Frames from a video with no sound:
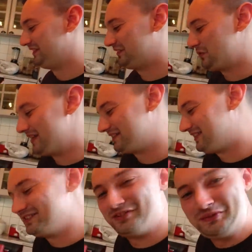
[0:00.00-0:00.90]
The
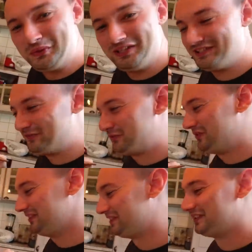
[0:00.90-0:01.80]
wonton is totally
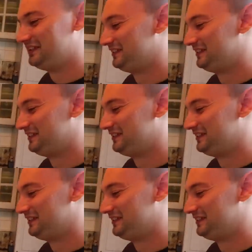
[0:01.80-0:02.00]
different.